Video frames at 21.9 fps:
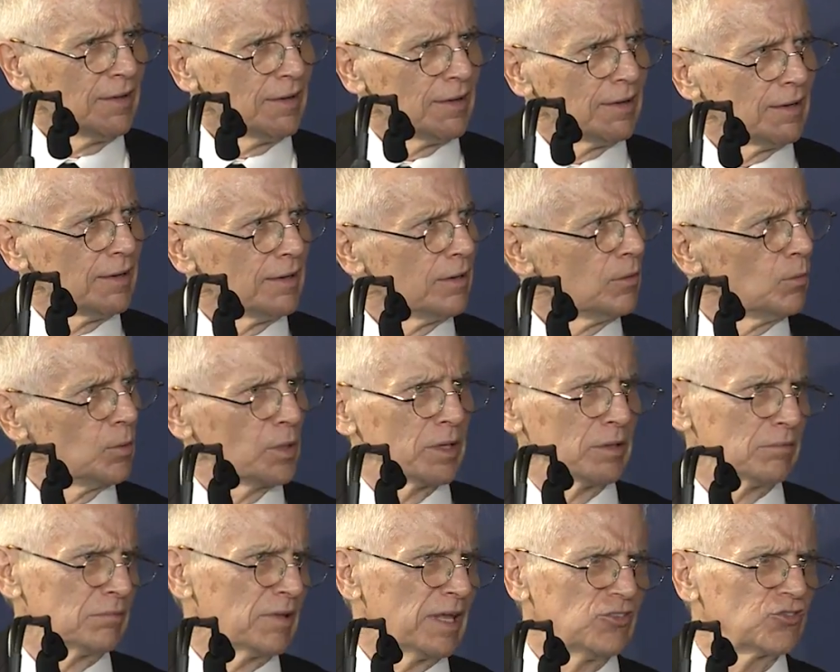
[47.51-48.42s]
Uh,
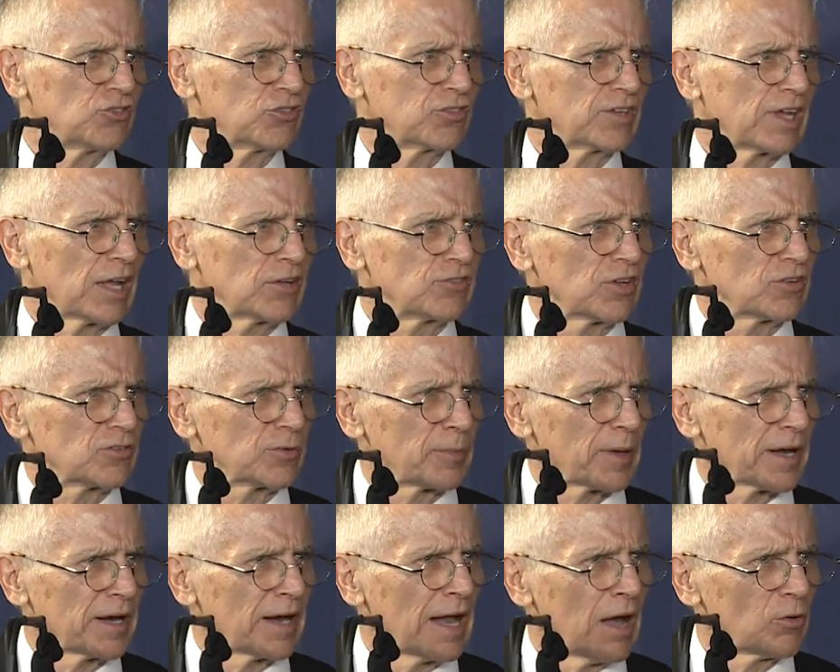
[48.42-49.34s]
we each sketch gets
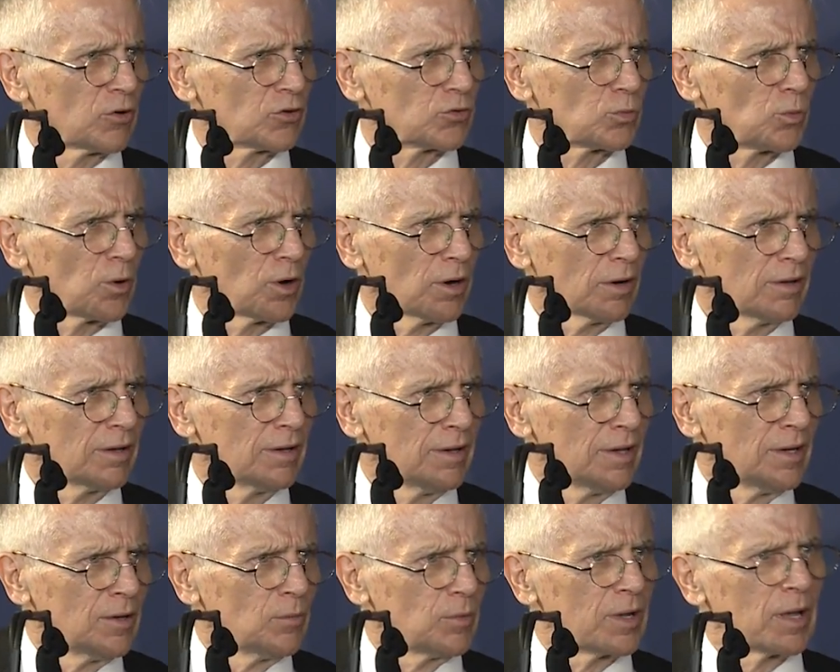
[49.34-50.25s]
about an hour's work
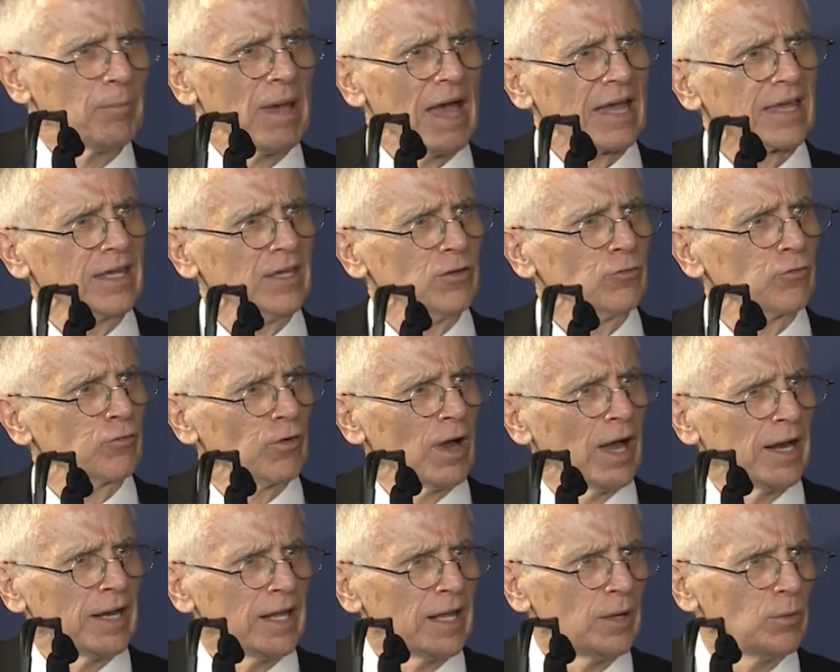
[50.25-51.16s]
come back in
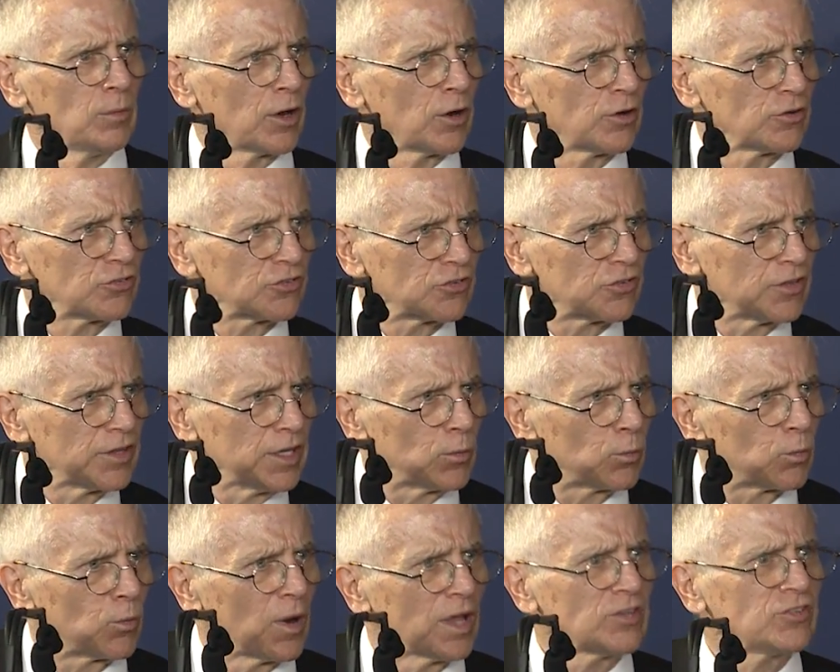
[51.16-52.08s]
Friday, rehearse the
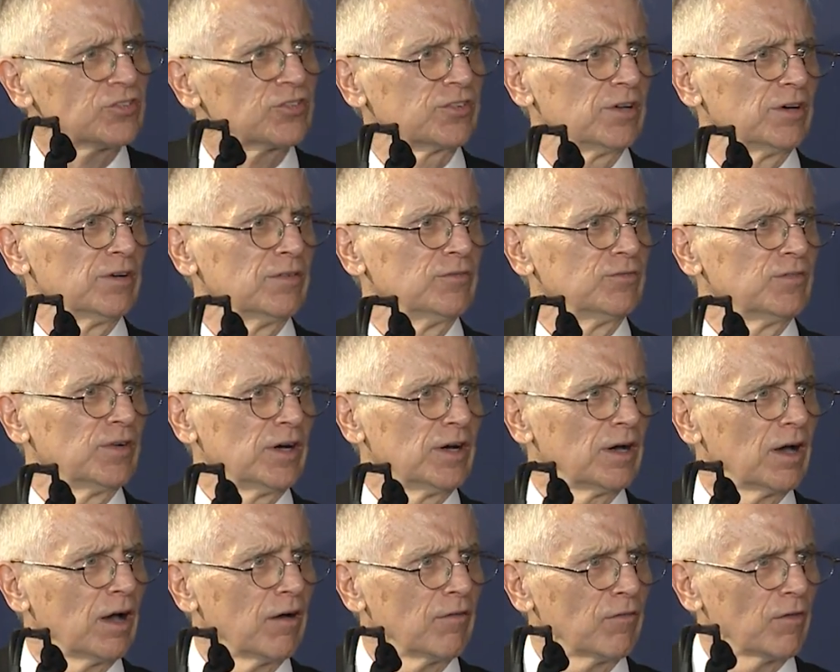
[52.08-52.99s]
rest of, uh,
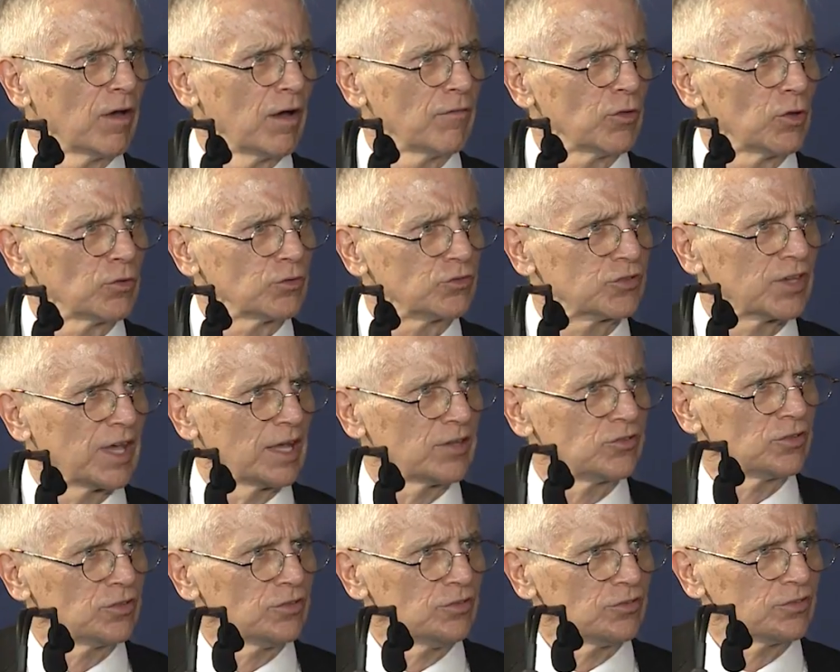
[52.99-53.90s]
of, of, those
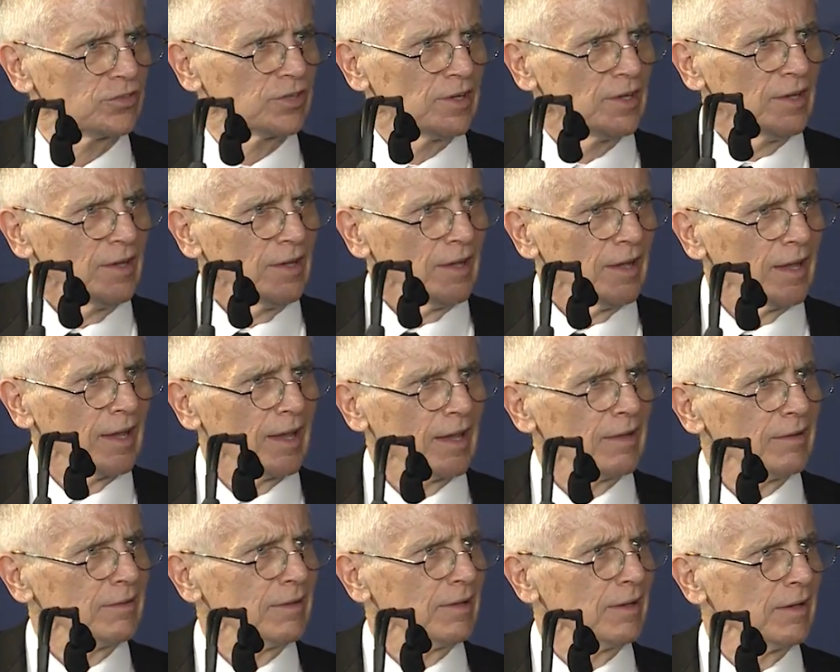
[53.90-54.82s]
sketches,
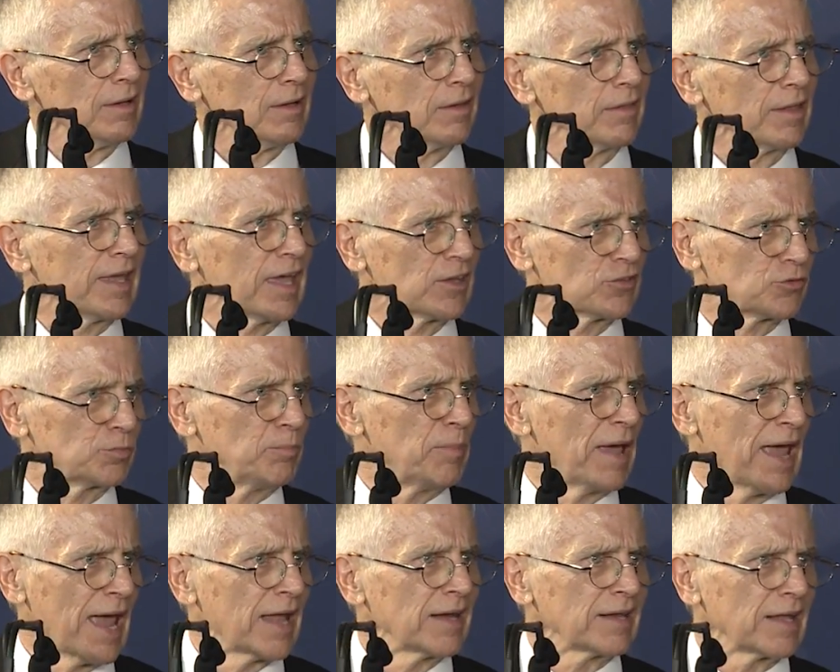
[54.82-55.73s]
and uh, the guest
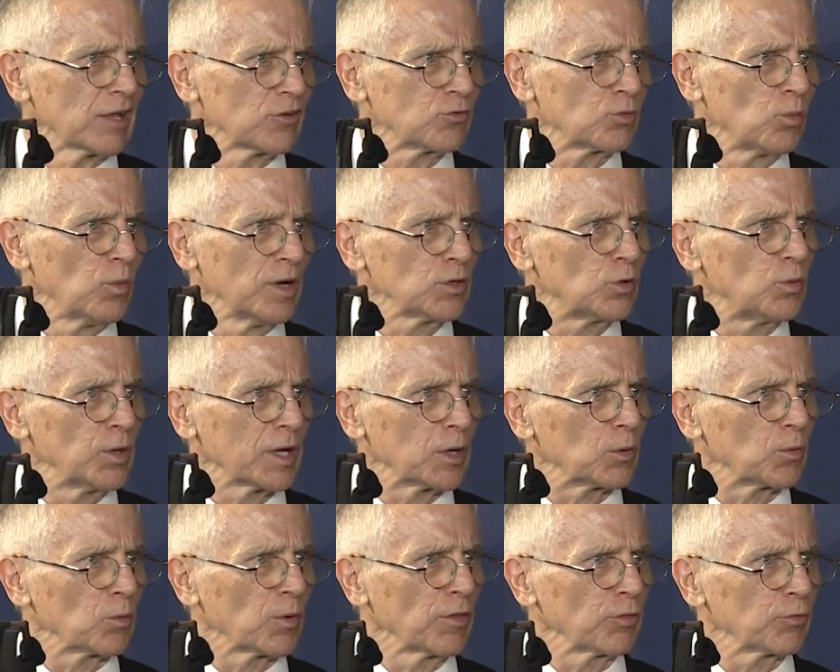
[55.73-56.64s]
band gets one quick
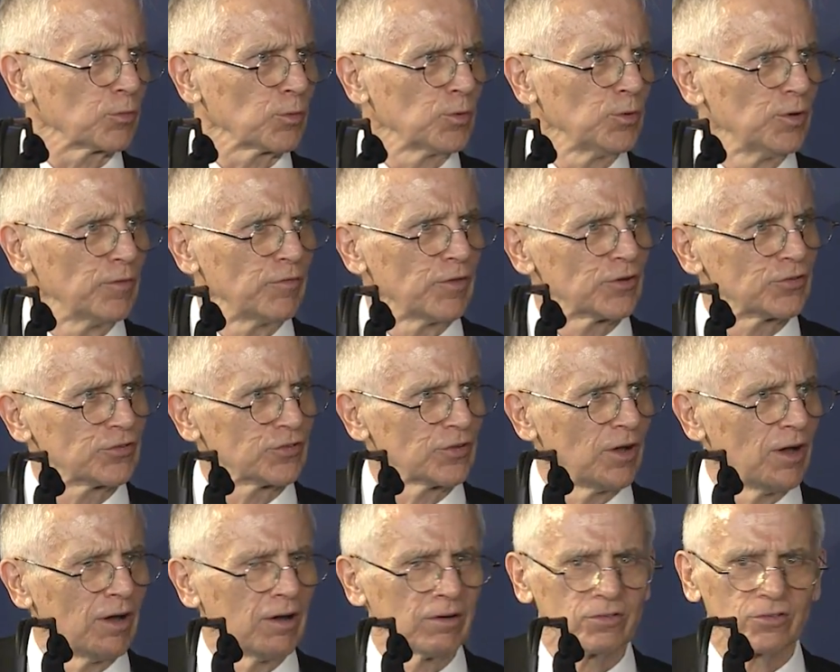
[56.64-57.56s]
run through of their
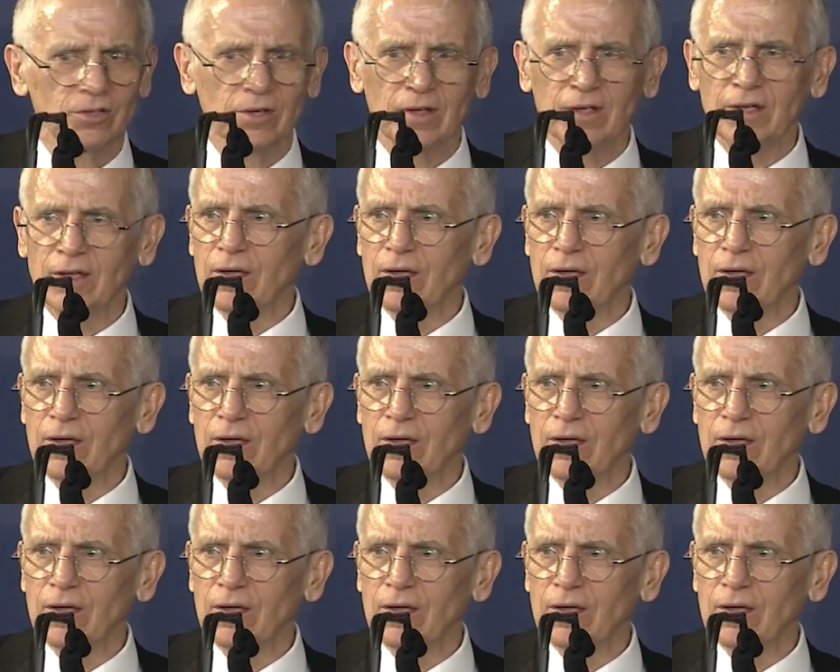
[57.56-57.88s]
songs.